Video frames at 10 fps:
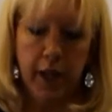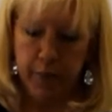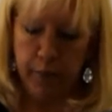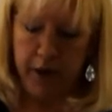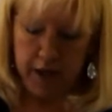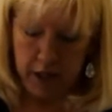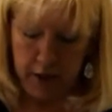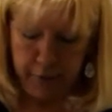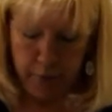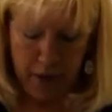keep repeating the
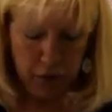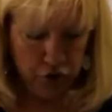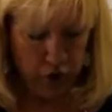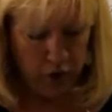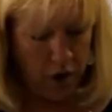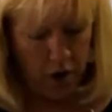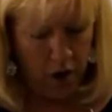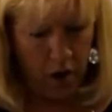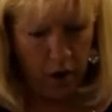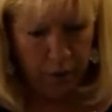information
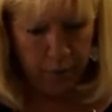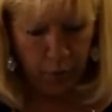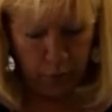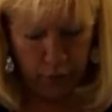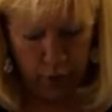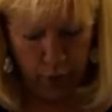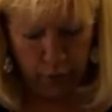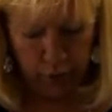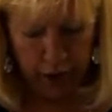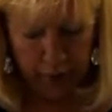over and
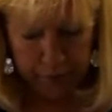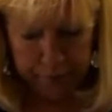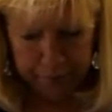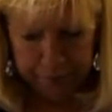over again.